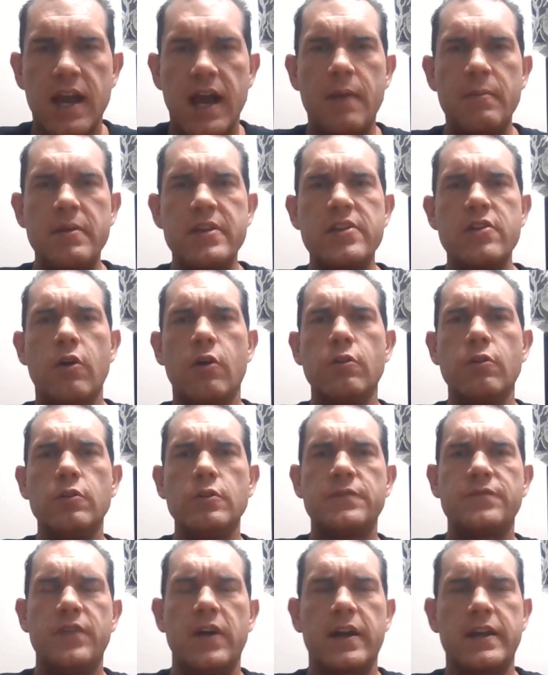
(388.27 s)
How many
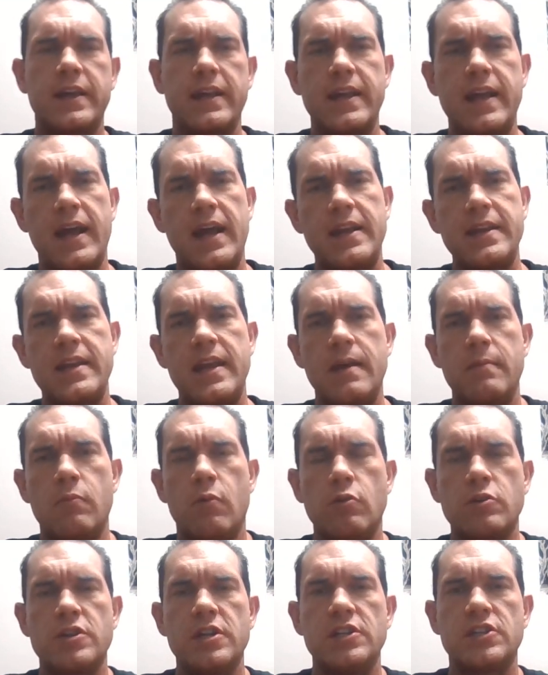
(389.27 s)
old fucking goddamn
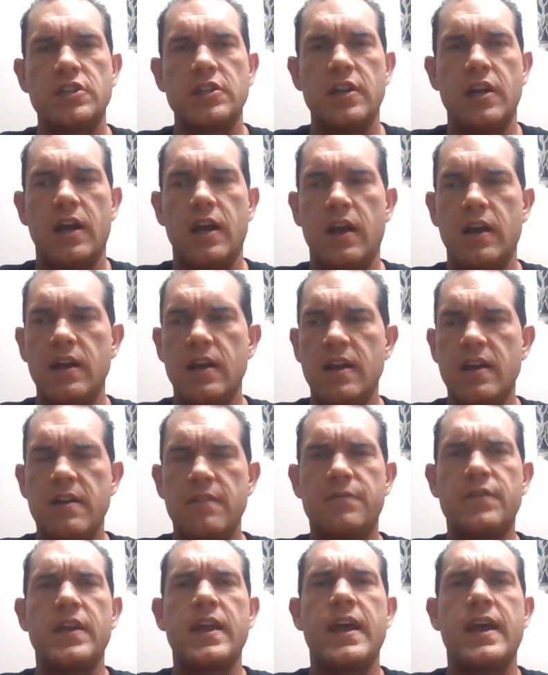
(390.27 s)
mortician uh,
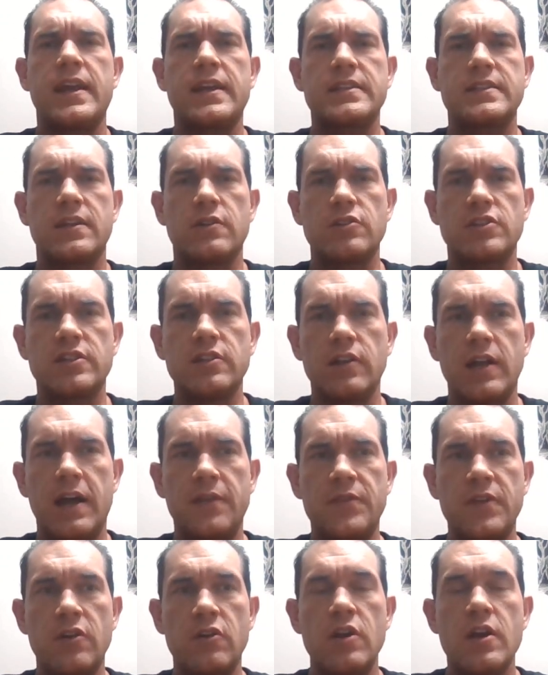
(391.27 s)
fanatics that are still
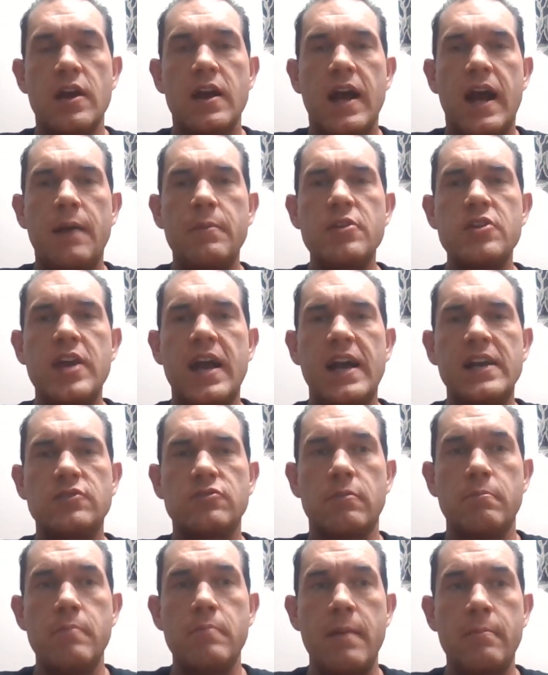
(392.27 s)
out there? How many
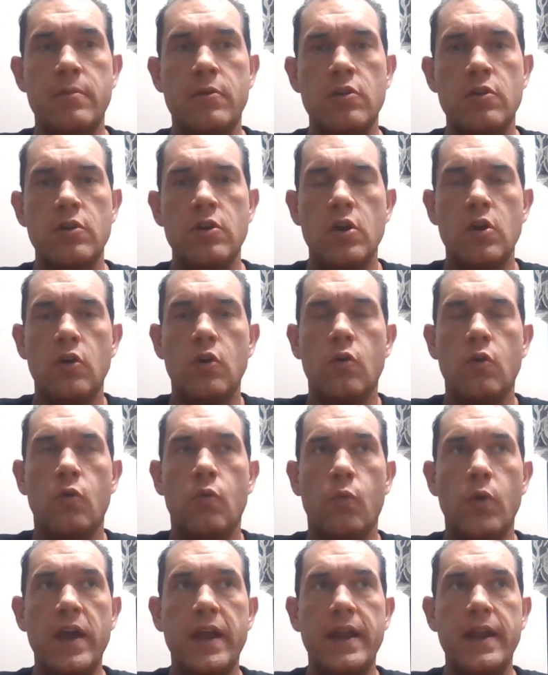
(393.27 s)
guys remember
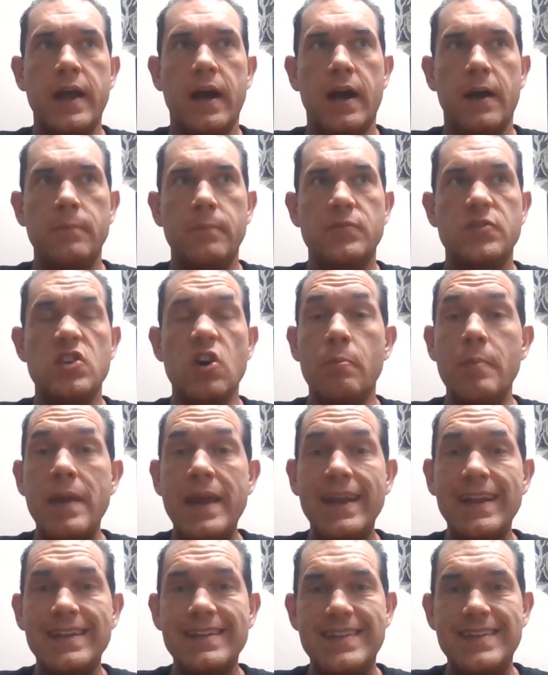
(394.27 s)
when um,
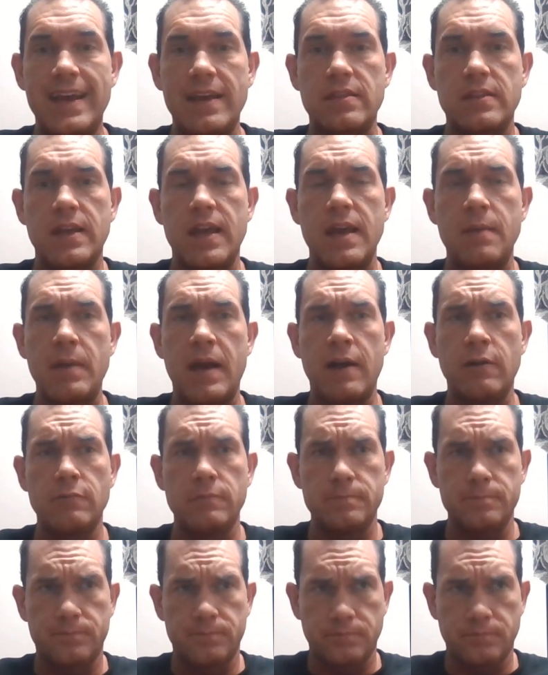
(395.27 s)
Domain of Death came out?